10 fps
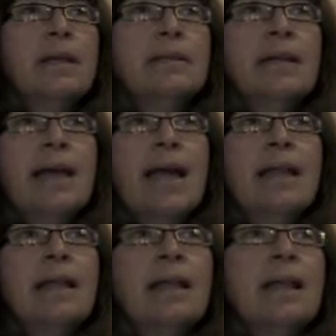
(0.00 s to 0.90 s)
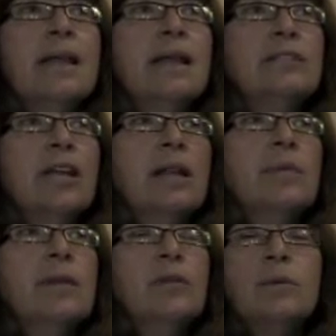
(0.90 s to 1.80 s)
until I had a
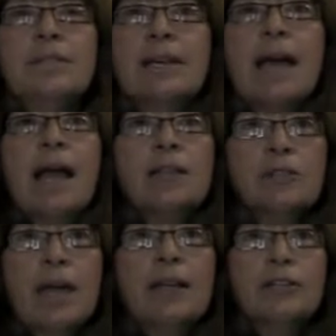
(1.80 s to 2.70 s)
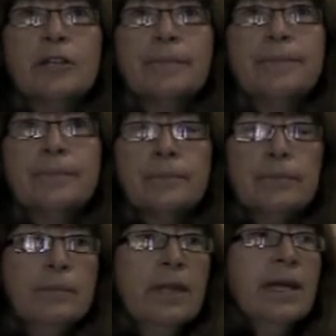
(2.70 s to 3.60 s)
gentleman who was a contractor
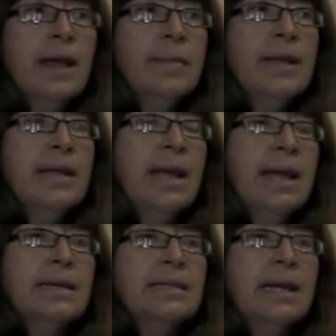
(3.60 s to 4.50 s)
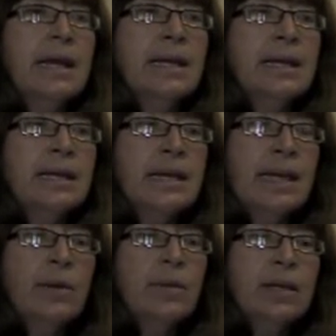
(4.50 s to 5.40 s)
come in, and
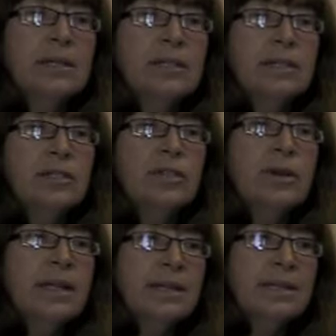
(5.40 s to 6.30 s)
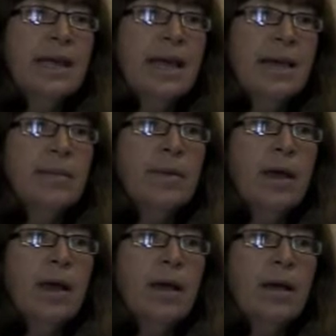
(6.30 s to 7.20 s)
it was during the time,
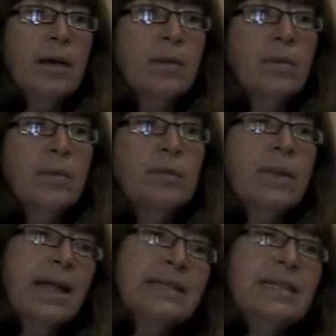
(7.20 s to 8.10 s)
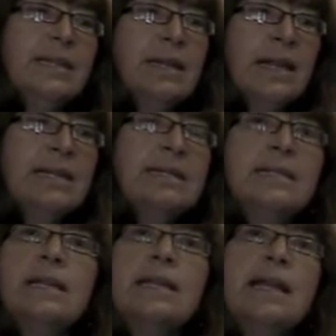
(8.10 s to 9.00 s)

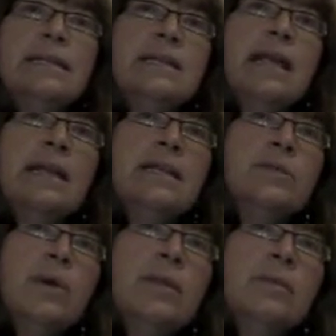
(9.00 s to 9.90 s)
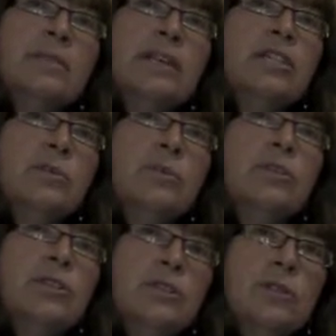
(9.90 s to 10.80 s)
1990s, late 1990s, when the recession
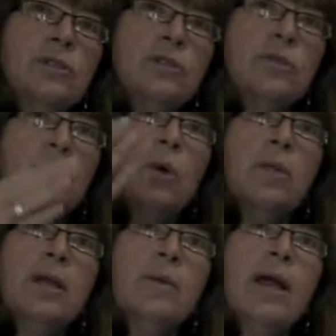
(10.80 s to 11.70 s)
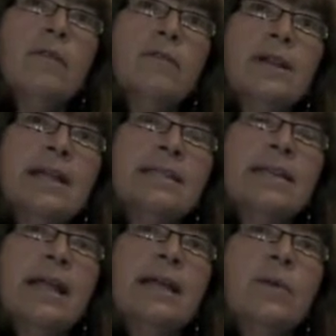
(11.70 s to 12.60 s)
was rolling around for
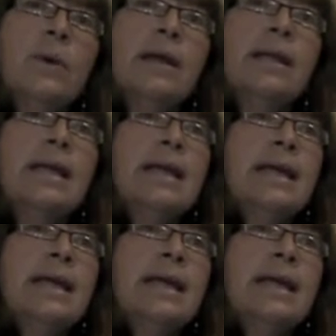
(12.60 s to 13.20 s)
1991,